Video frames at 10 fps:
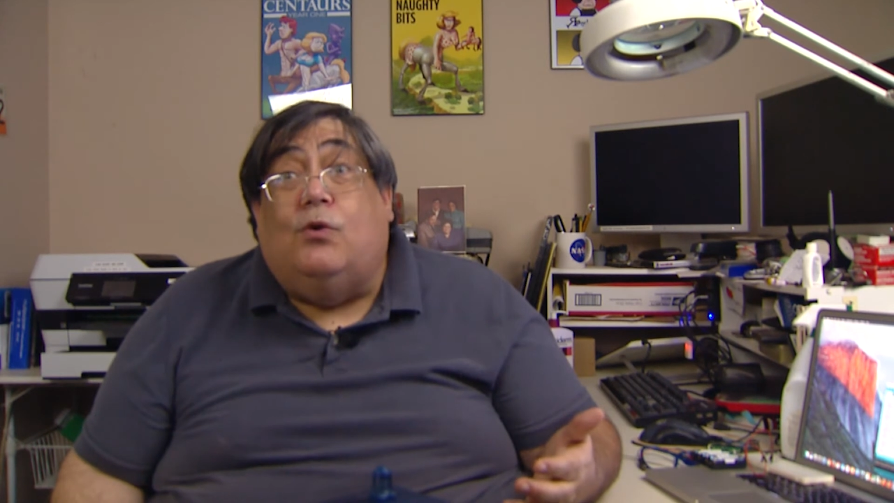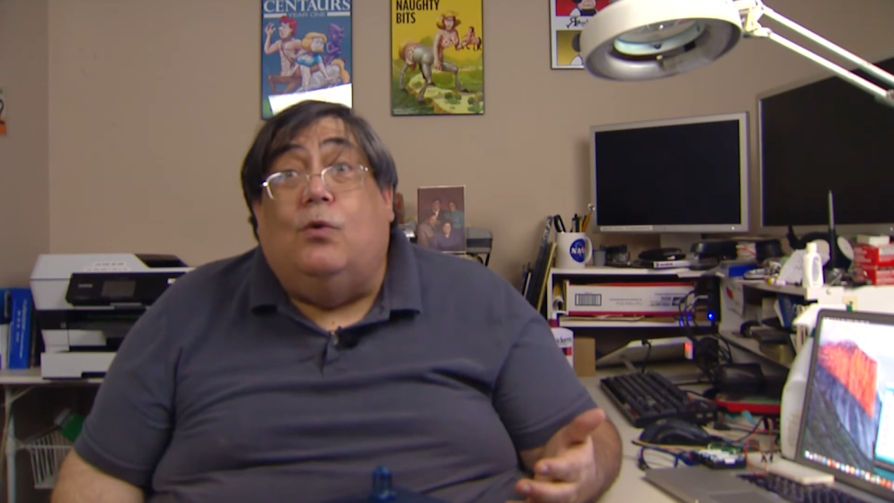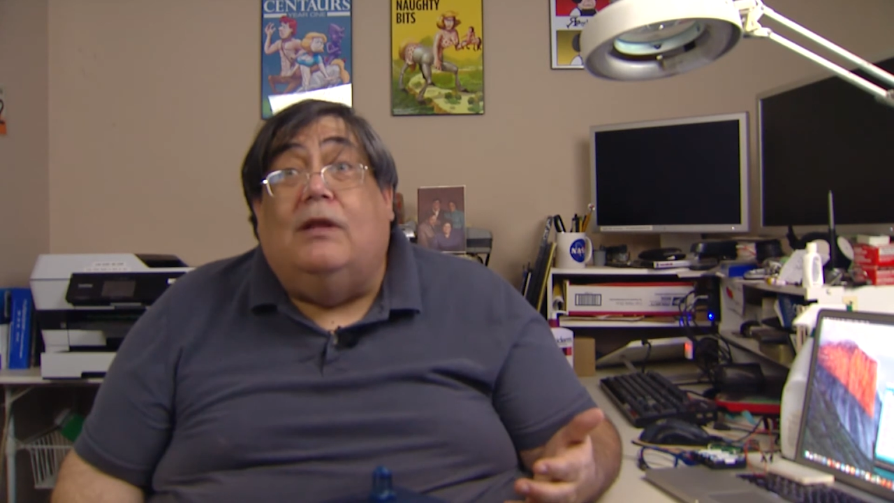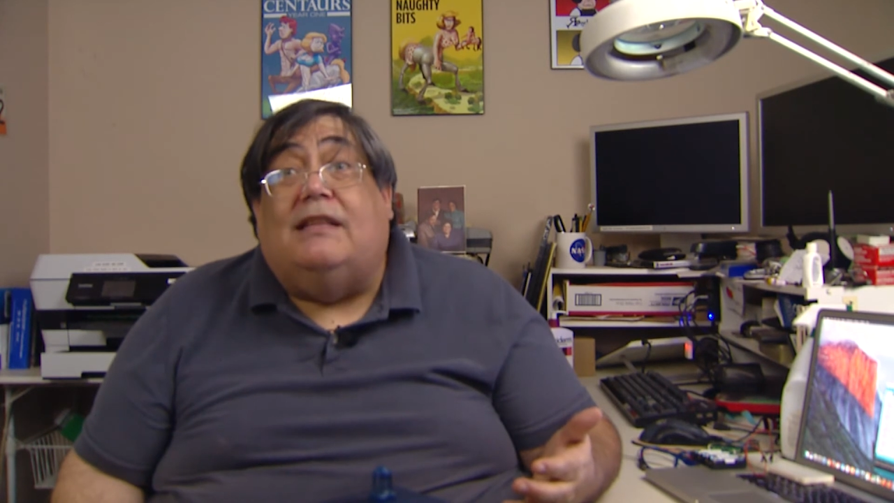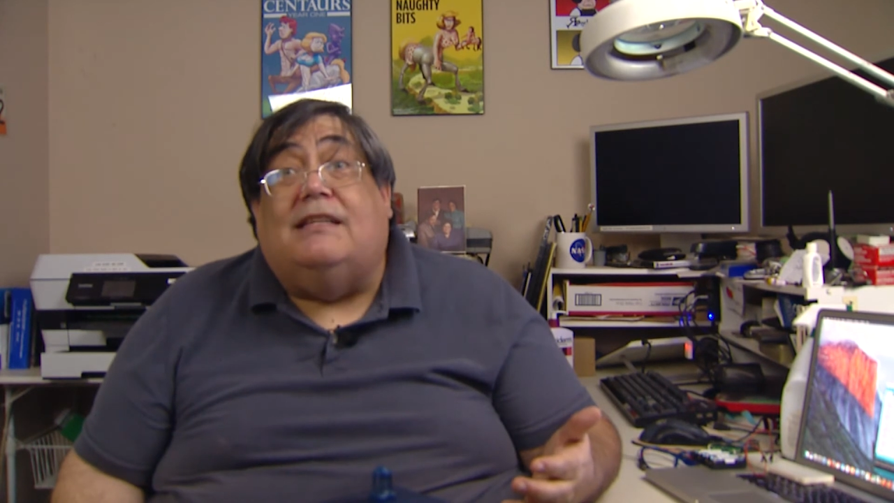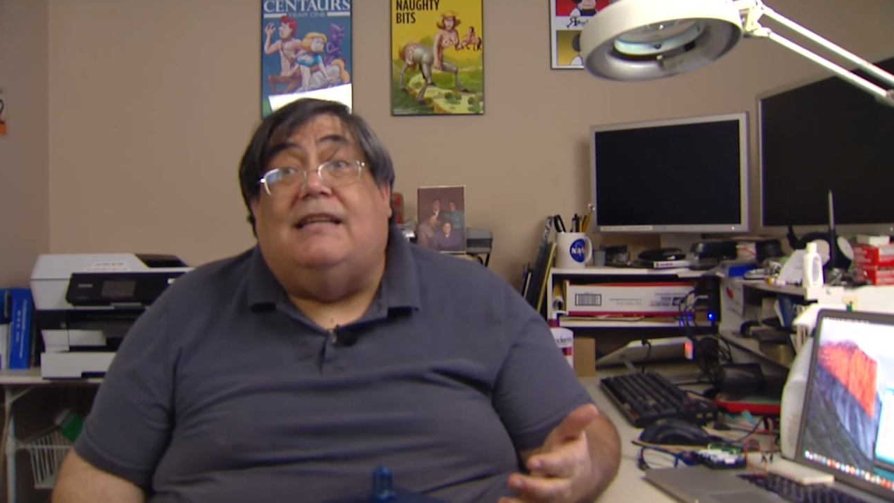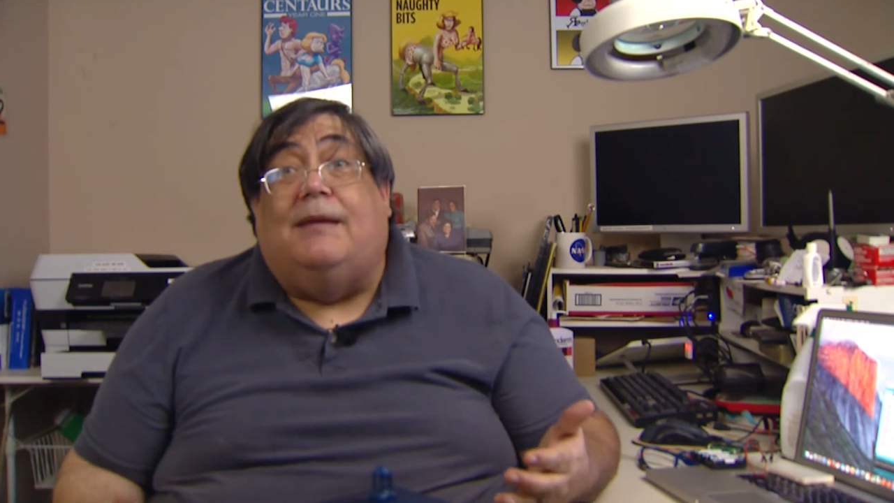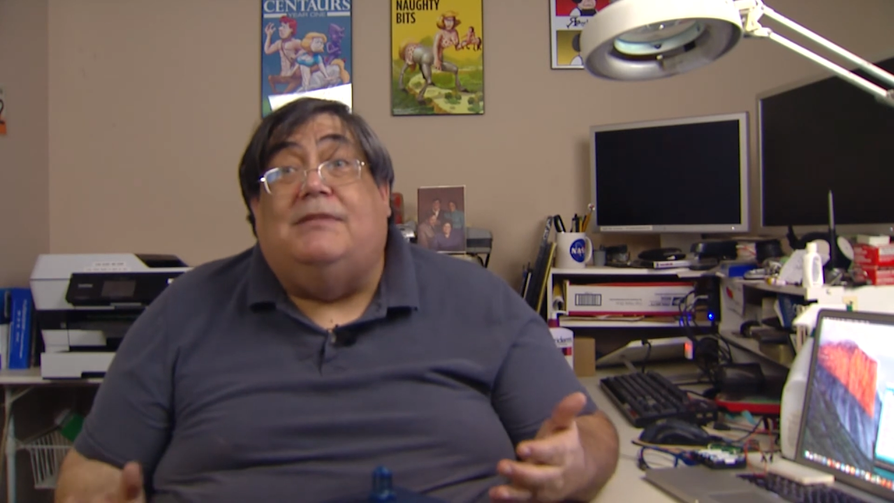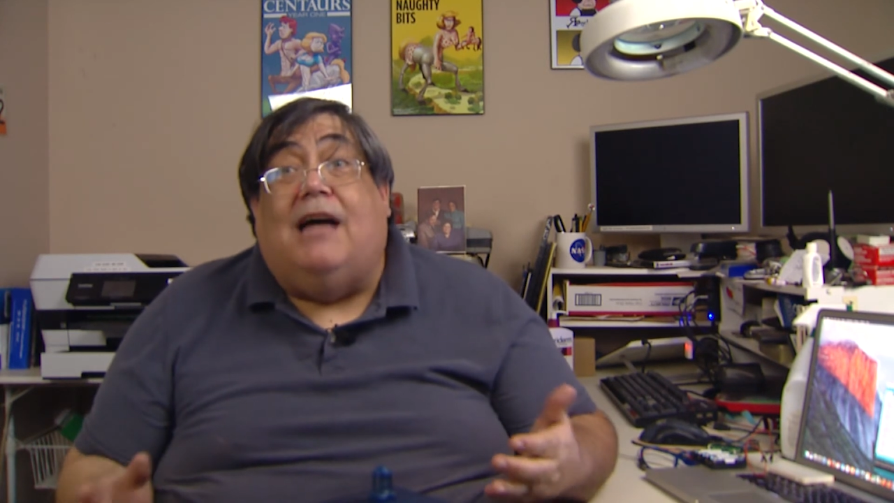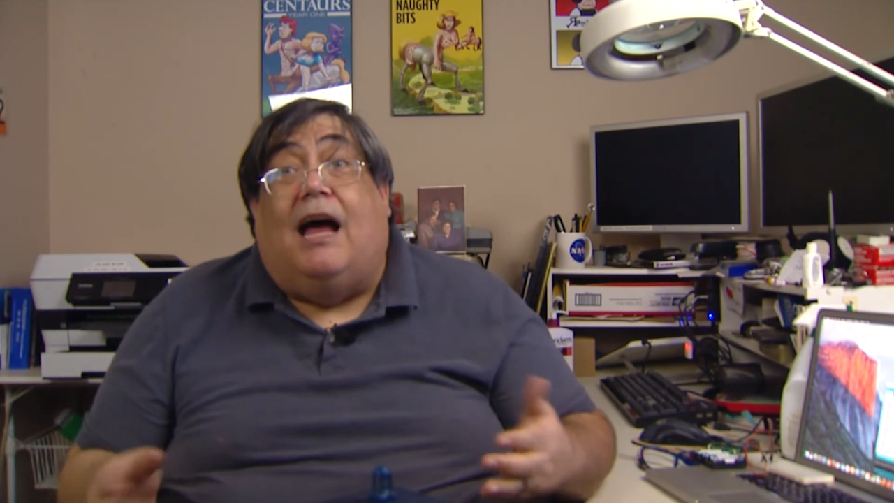cool at the
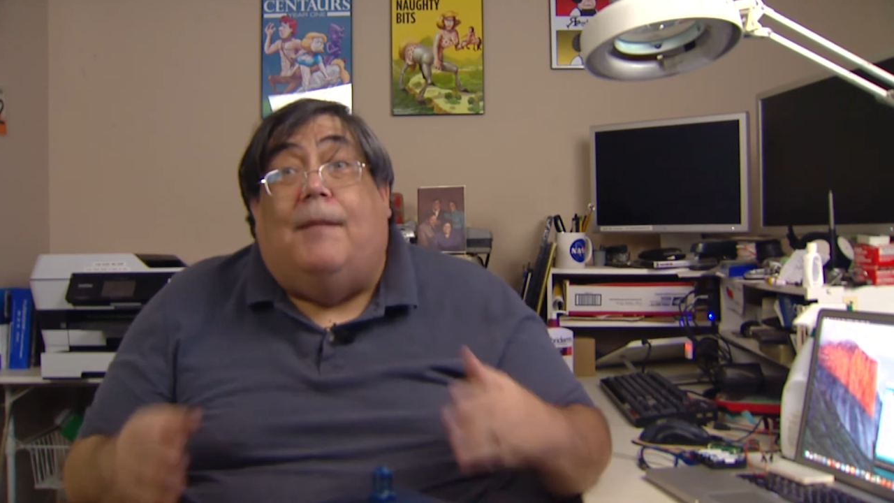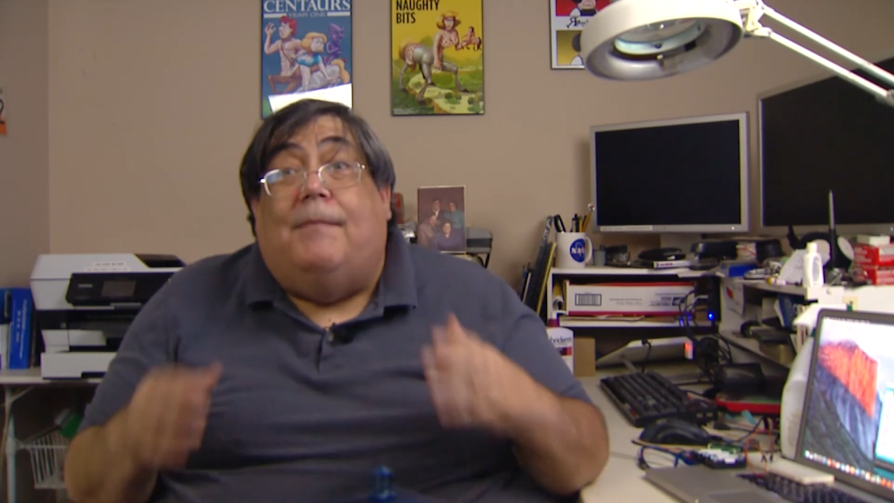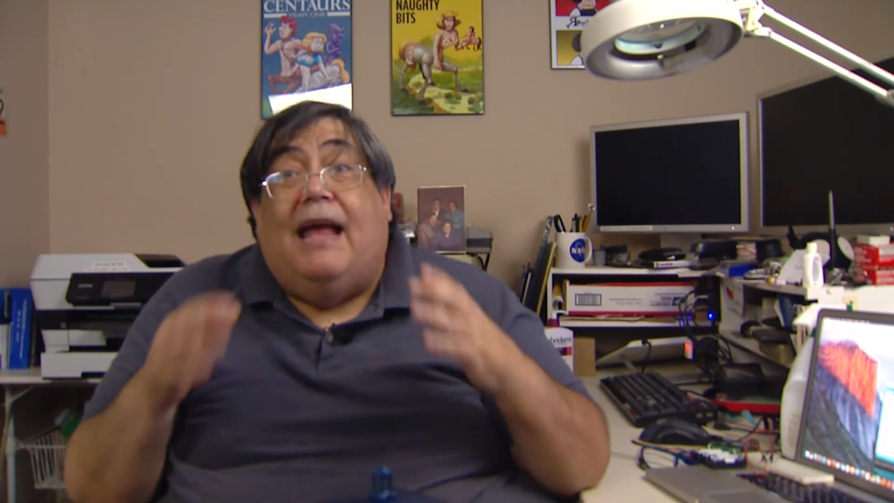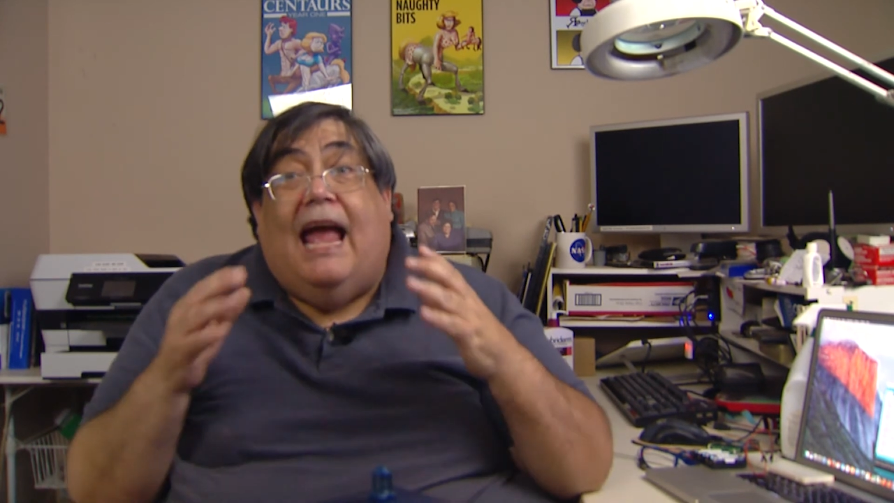same time,